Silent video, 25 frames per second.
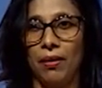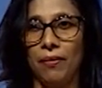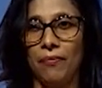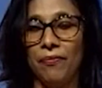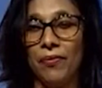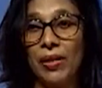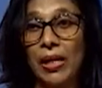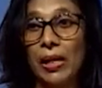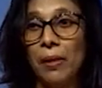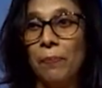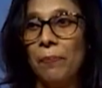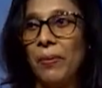
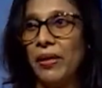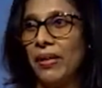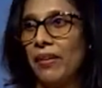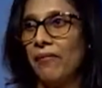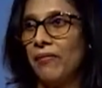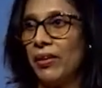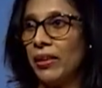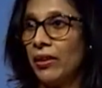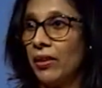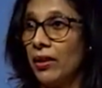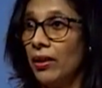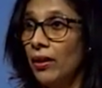will be
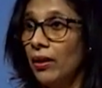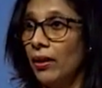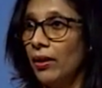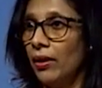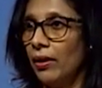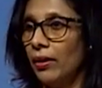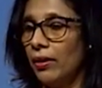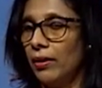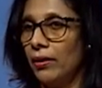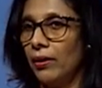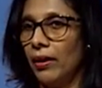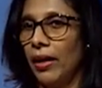with
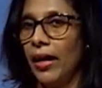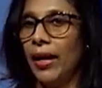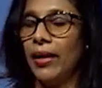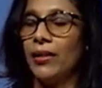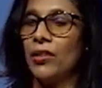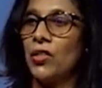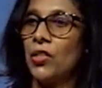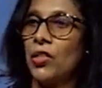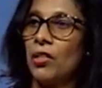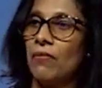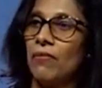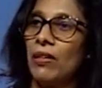her and
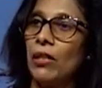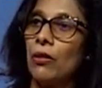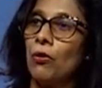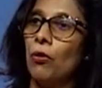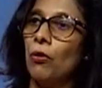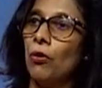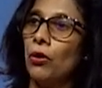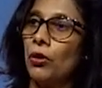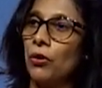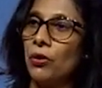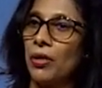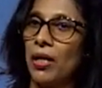she will
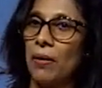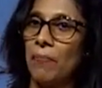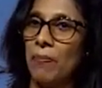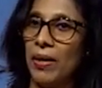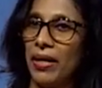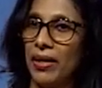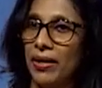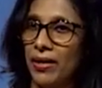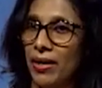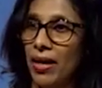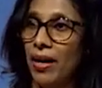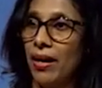go to them
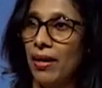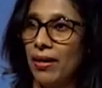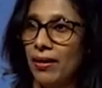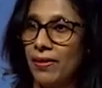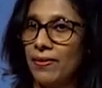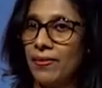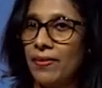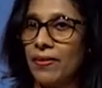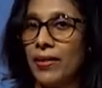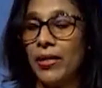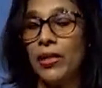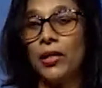and
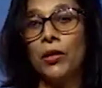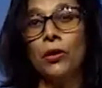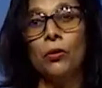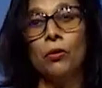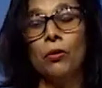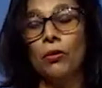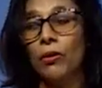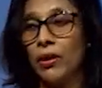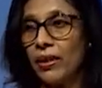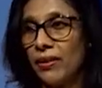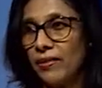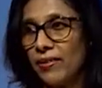dance
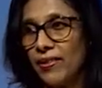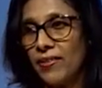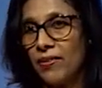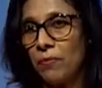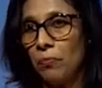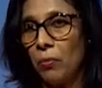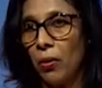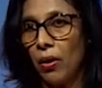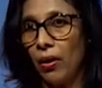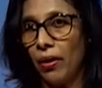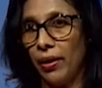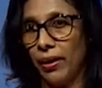ignoring this
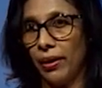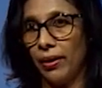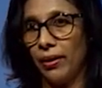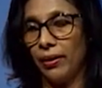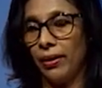boy.